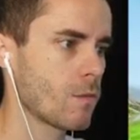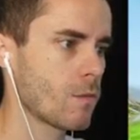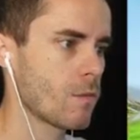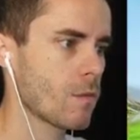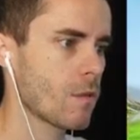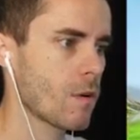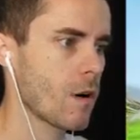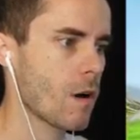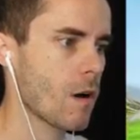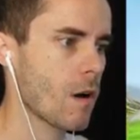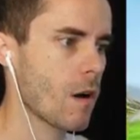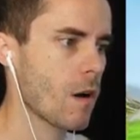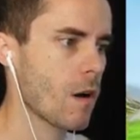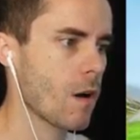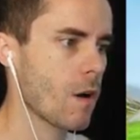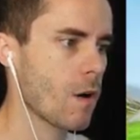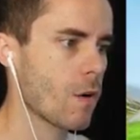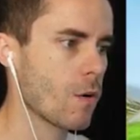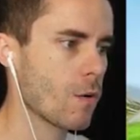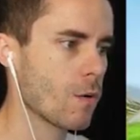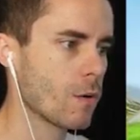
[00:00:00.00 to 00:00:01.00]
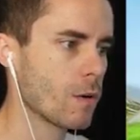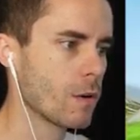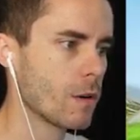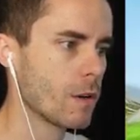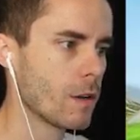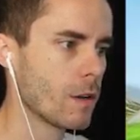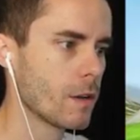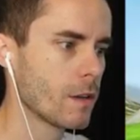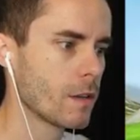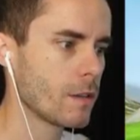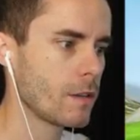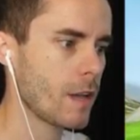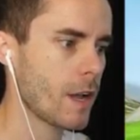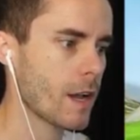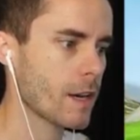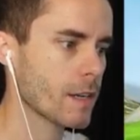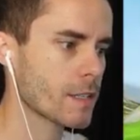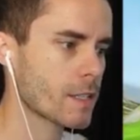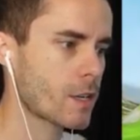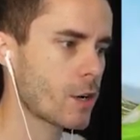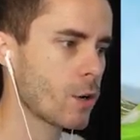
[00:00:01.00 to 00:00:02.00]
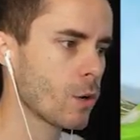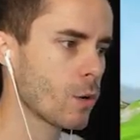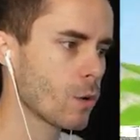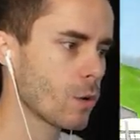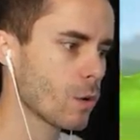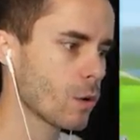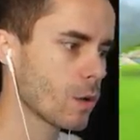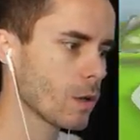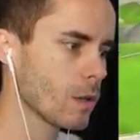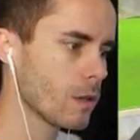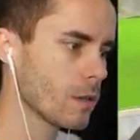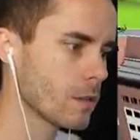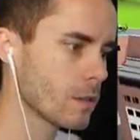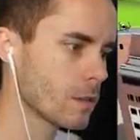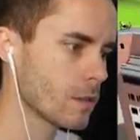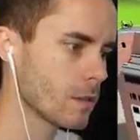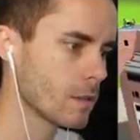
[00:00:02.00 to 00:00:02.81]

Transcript: Whoa! That is cool!